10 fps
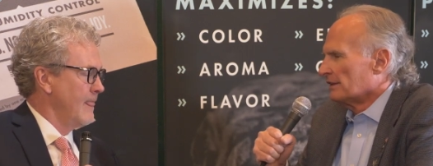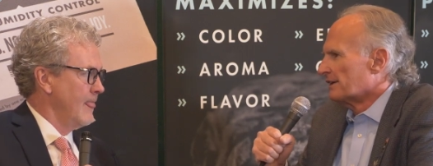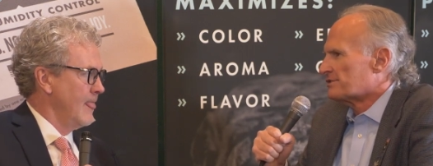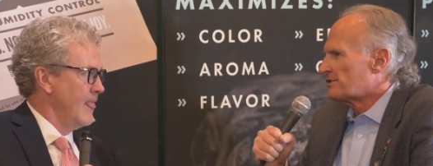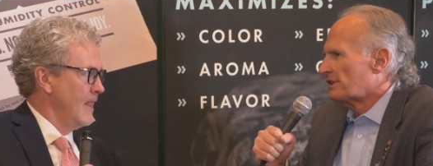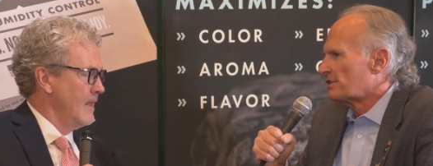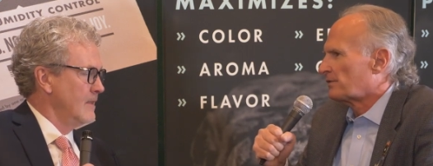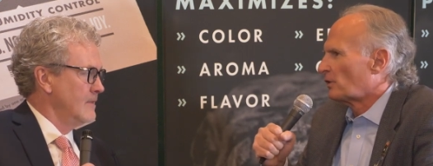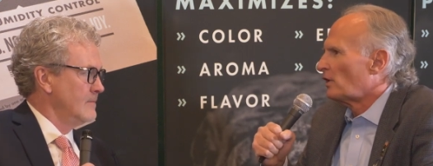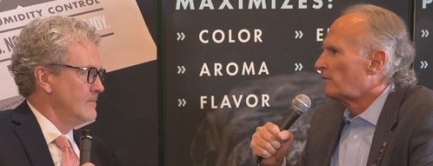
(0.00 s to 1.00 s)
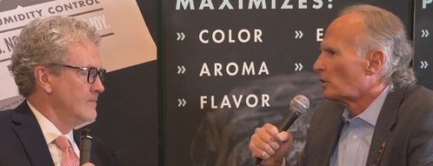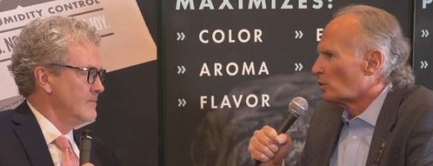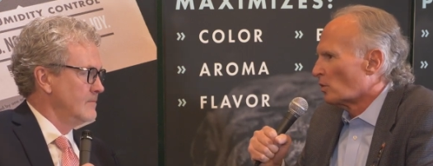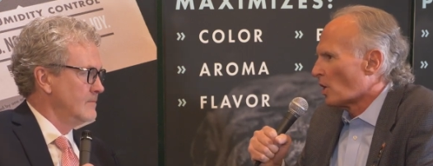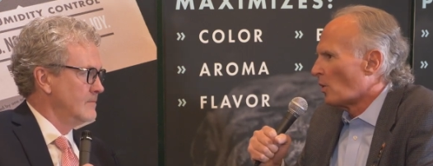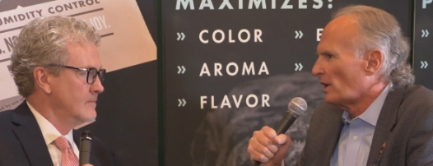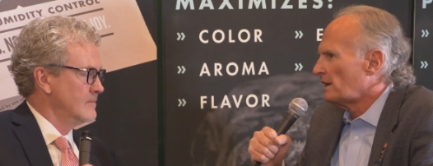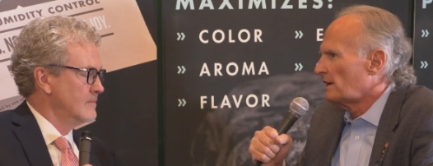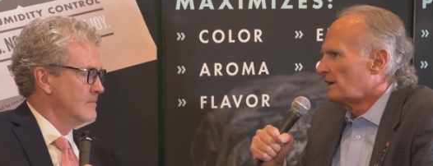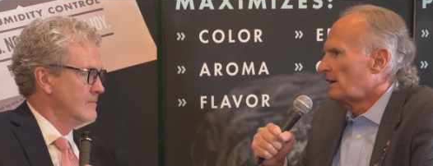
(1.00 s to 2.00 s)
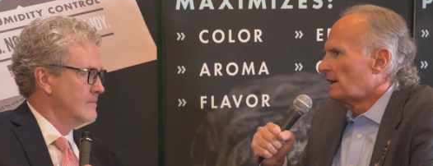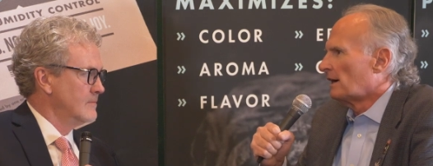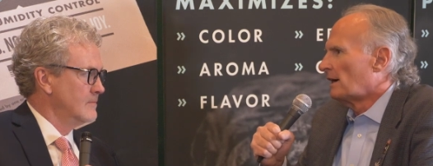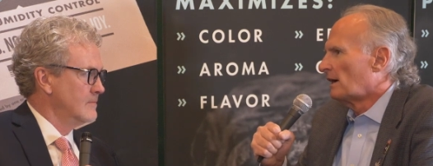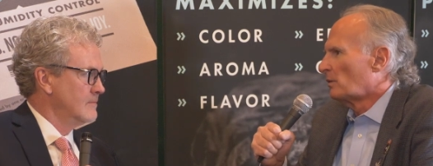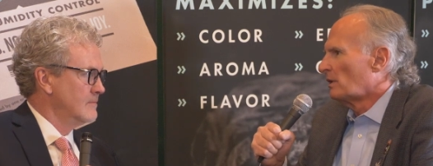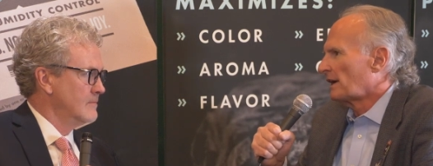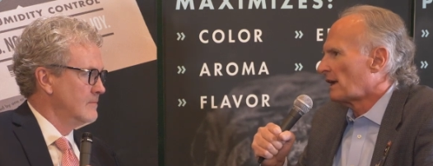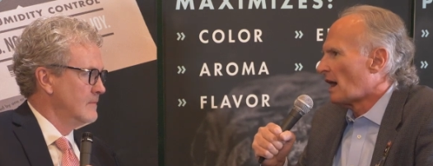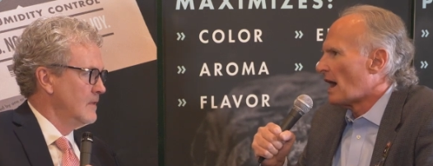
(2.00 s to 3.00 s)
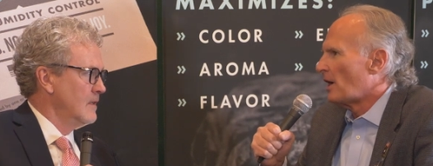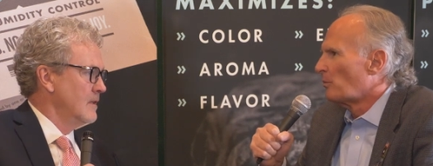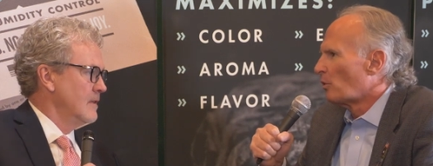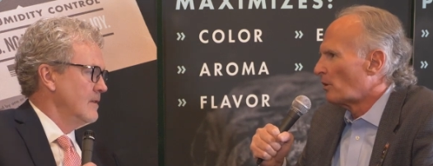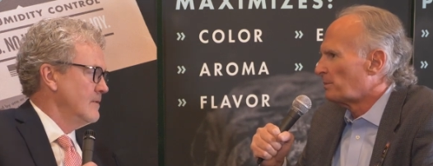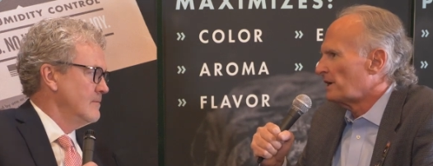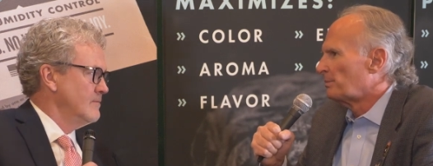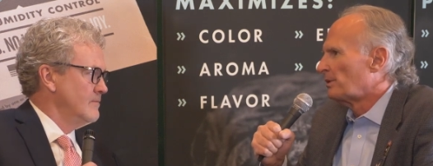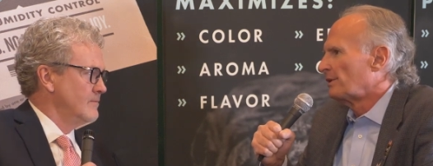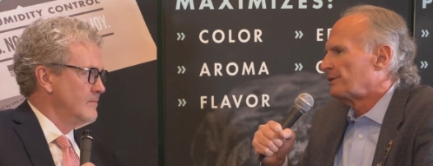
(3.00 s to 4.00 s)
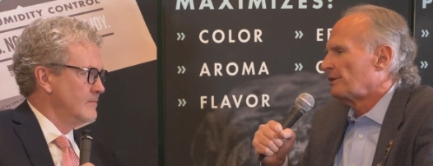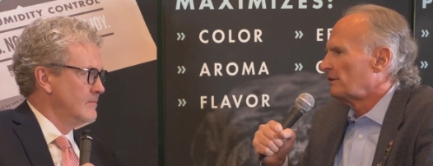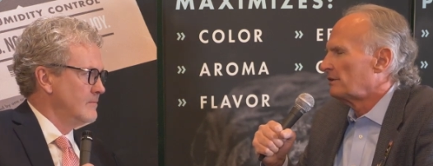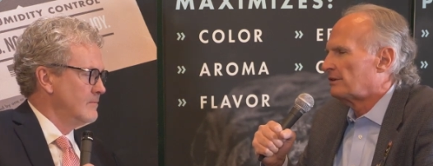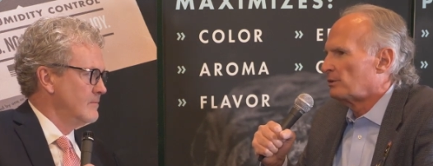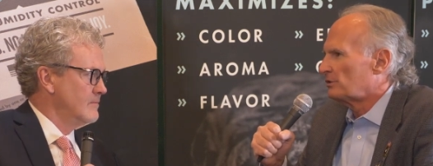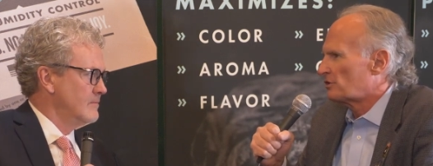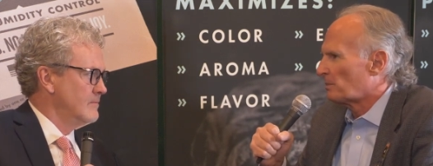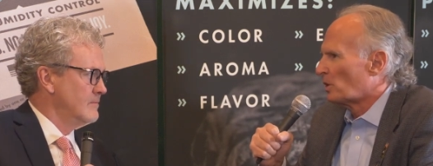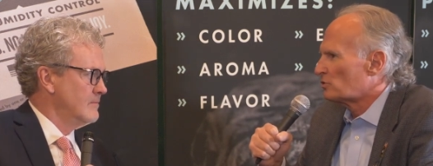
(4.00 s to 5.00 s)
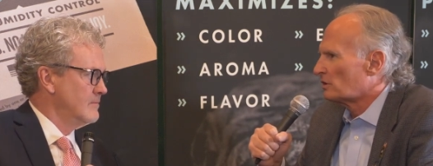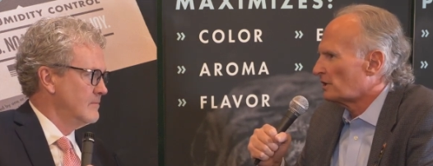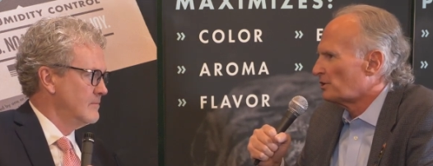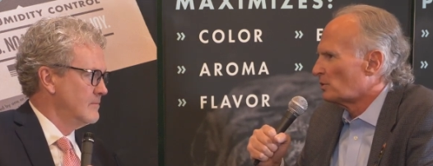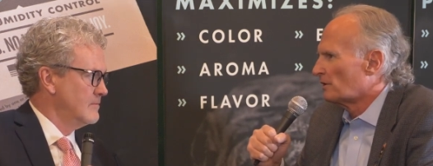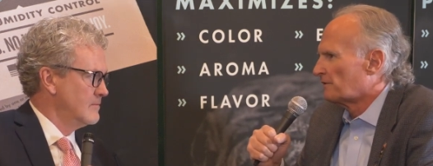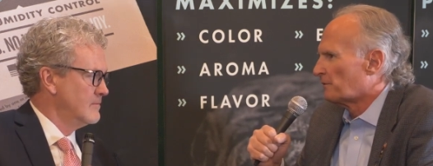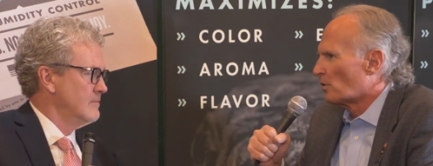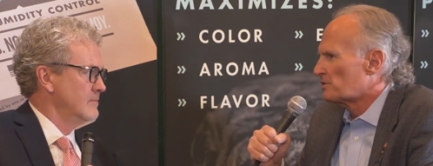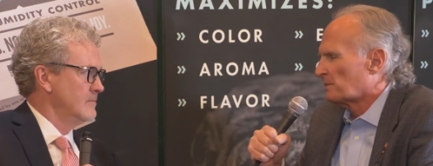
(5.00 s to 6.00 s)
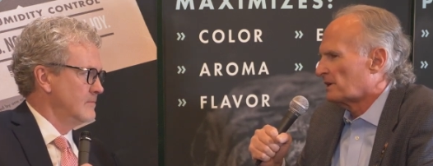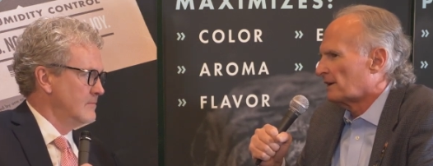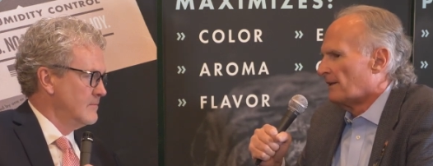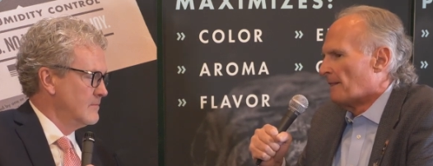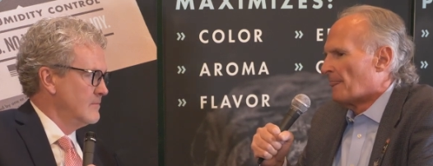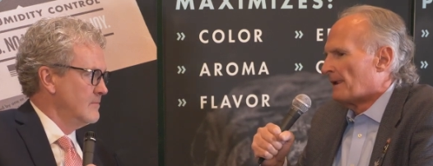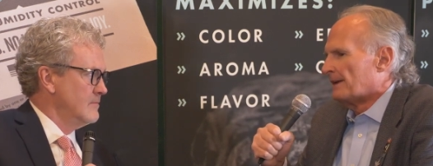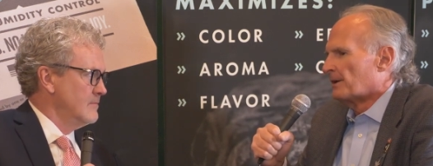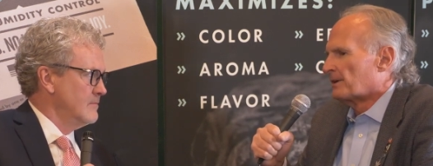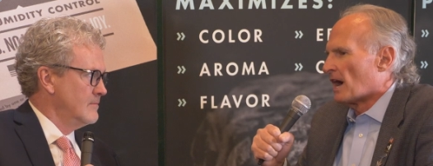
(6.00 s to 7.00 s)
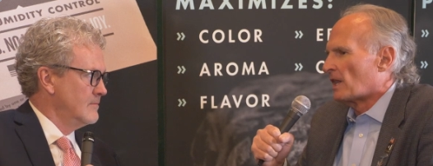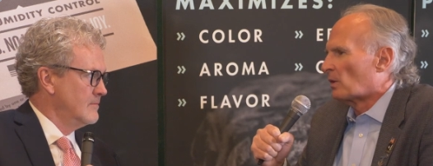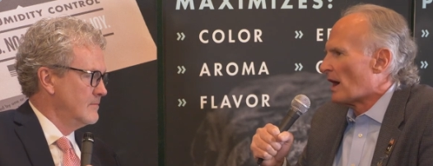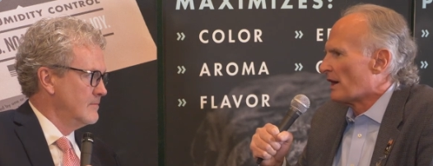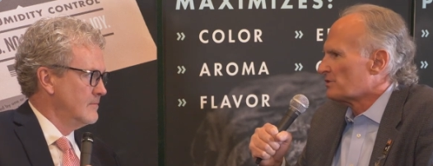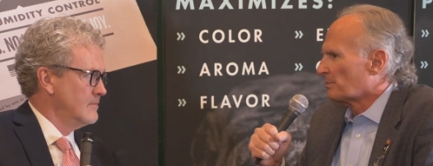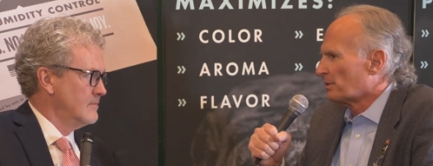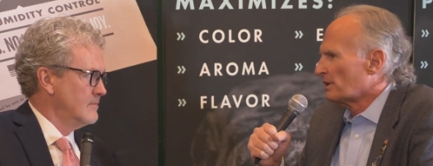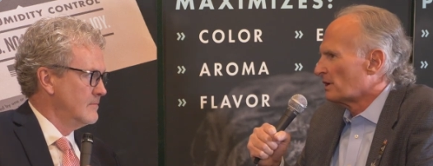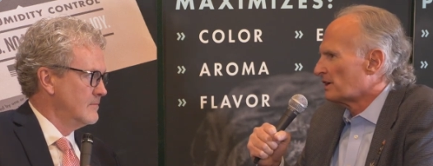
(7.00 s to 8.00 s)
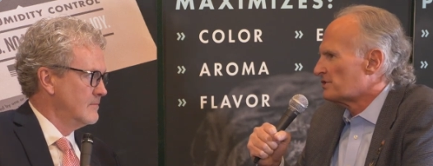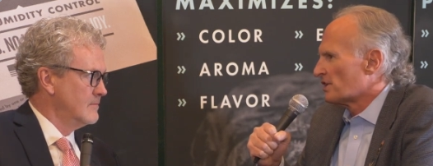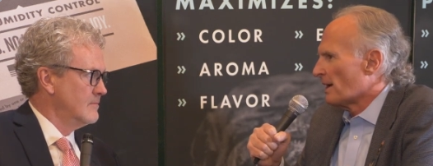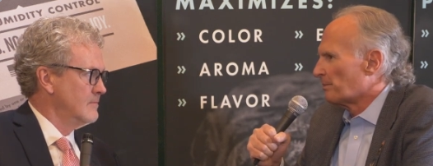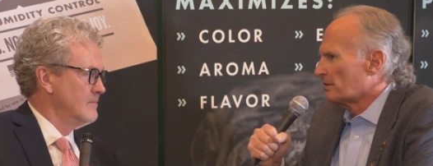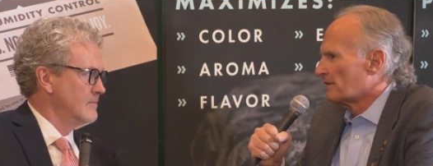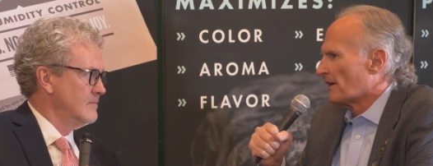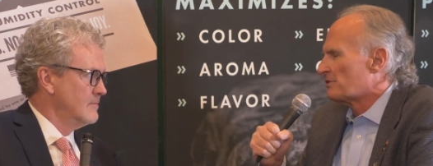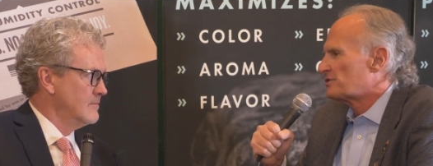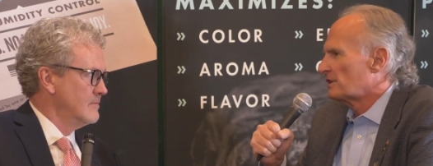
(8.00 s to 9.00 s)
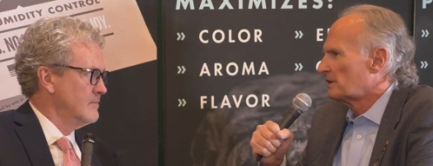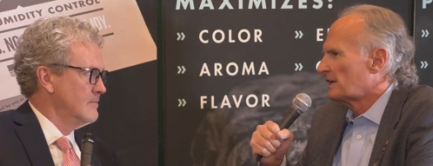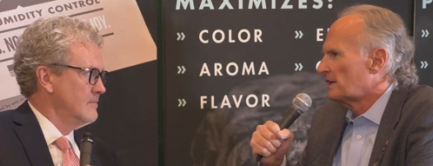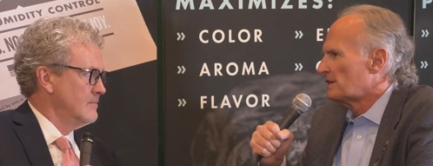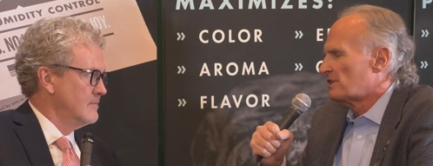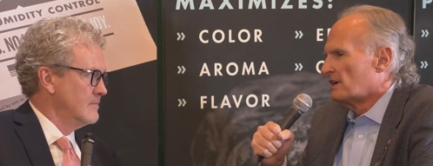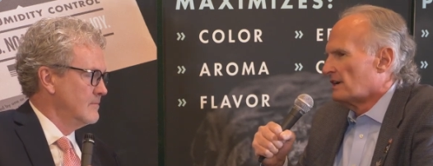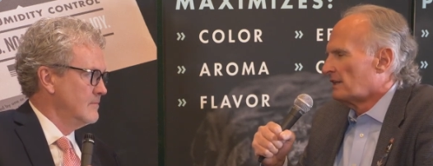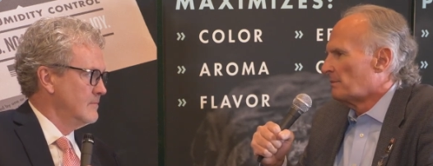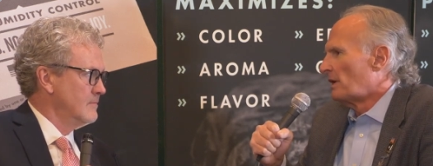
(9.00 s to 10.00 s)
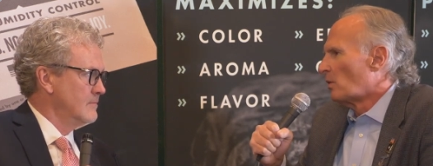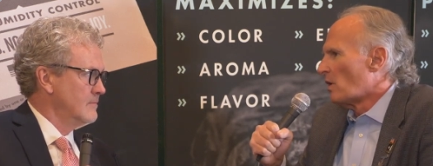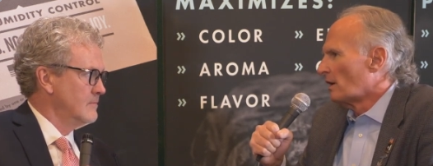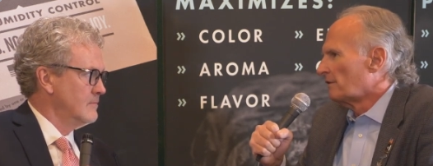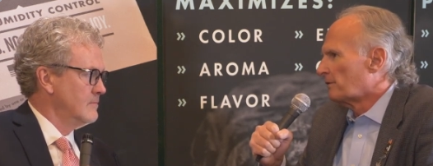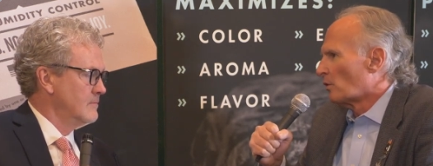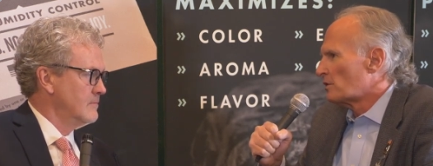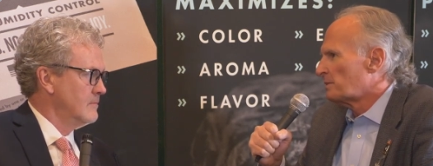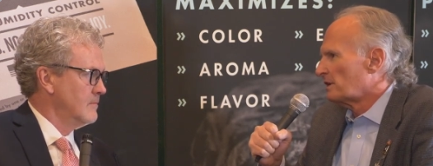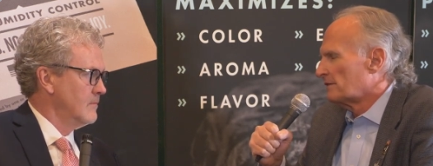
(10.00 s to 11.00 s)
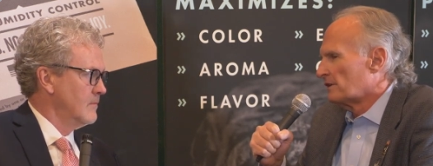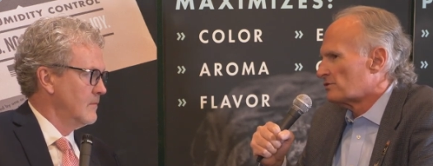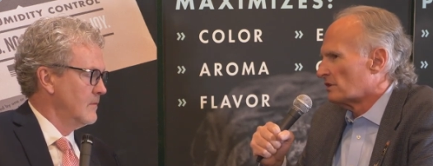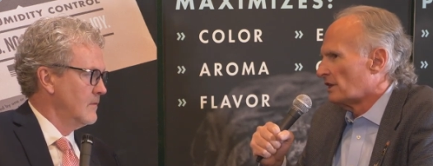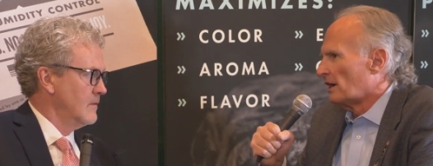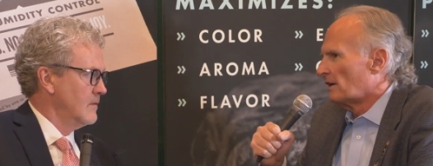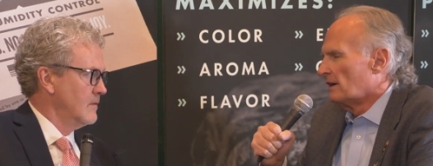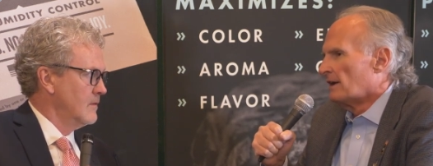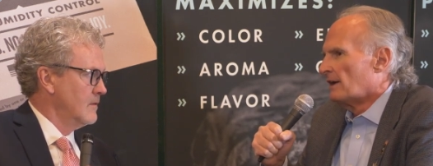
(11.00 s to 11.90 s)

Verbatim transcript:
Speaker 1: that's that's forever growing, uh, where they can hire more people to do, supposedly do enforcement. You know, Colorado's a pretty good example of how silly it is. The Marijuana Enforcement Division there,